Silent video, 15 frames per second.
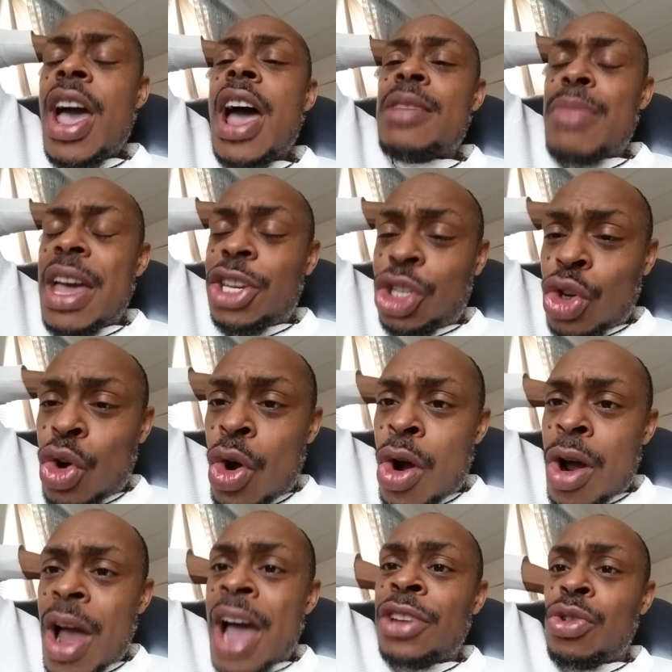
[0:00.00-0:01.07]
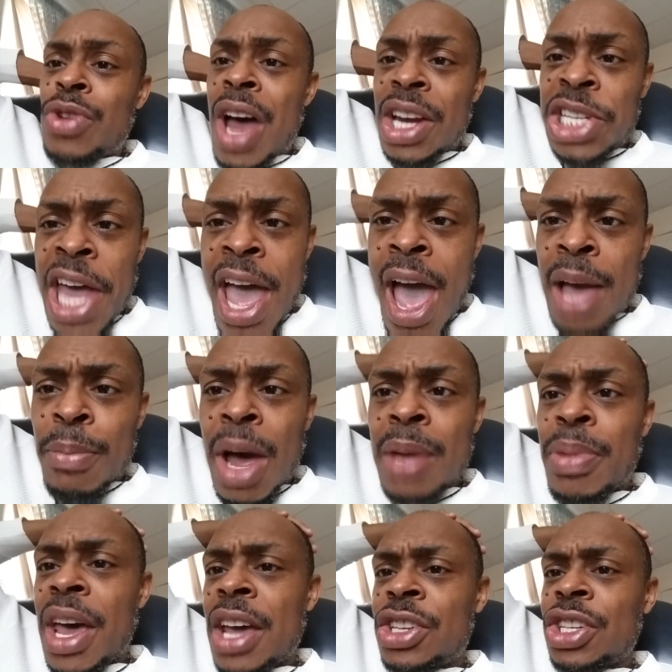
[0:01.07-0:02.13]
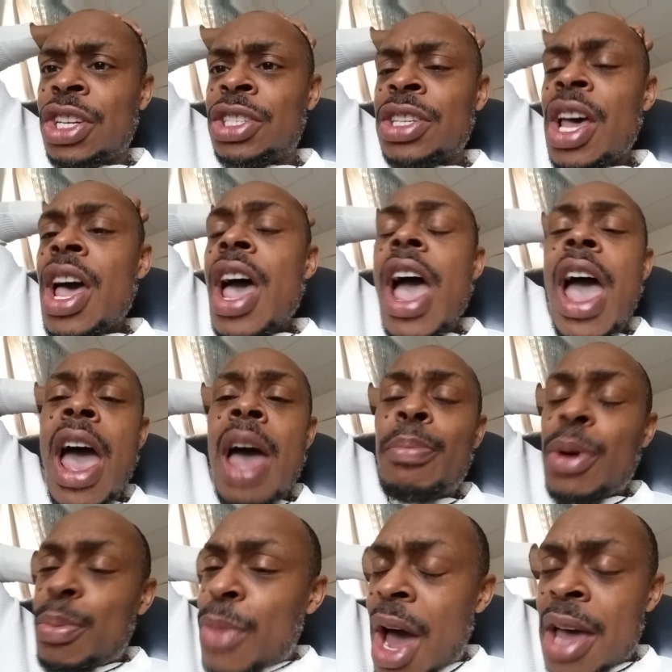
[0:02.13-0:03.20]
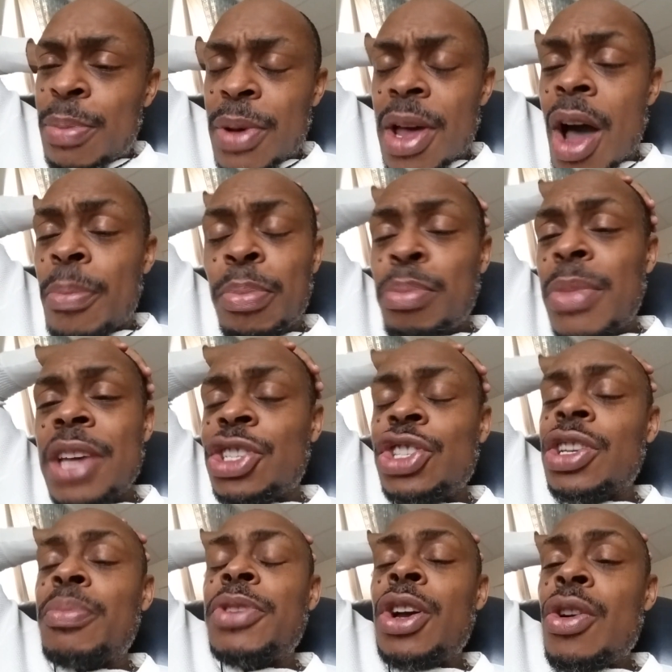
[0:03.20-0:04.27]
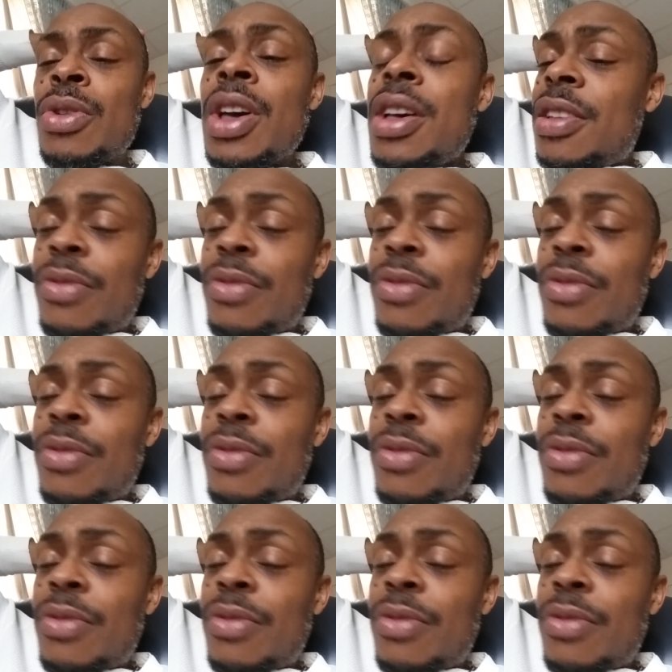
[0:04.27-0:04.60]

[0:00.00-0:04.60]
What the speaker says: and make sure I do not tag my pages and put my mentions up there.